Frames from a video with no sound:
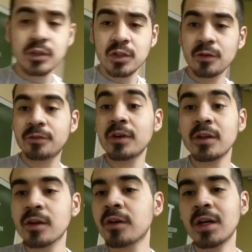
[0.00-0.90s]
just for fun, you
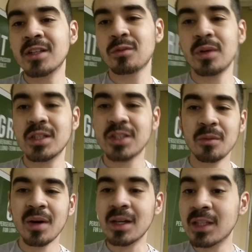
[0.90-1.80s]
know, I just want to share
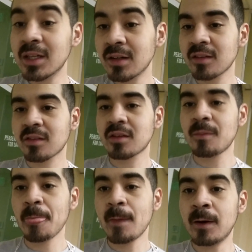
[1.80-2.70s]
my ideas,
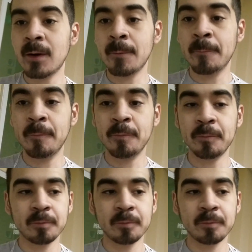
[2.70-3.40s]
um